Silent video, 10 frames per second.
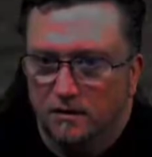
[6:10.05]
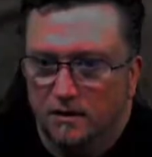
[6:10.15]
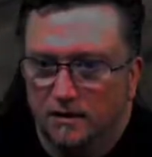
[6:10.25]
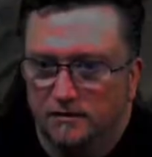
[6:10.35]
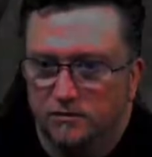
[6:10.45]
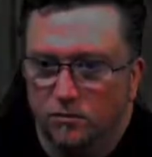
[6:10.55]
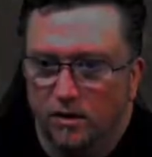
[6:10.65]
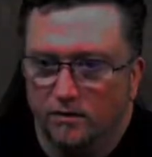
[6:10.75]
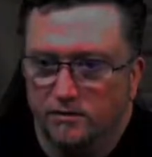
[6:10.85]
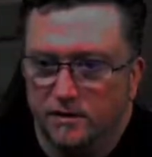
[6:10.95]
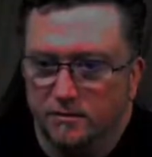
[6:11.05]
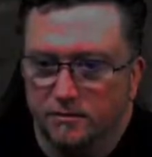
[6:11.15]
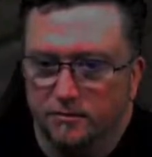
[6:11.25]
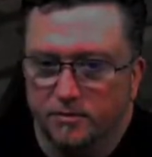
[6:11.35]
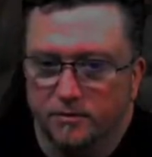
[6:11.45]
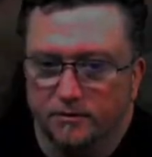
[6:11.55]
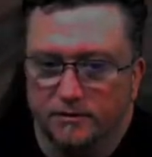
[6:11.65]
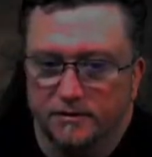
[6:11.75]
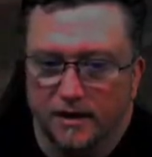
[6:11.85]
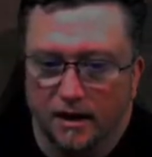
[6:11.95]
That's why I was able to build
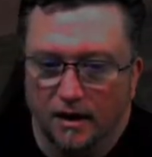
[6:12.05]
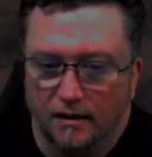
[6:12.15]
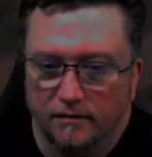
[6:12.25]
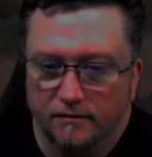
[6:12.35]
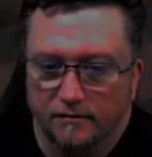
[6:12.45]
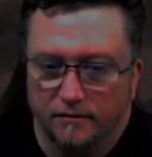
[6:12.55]
this guy.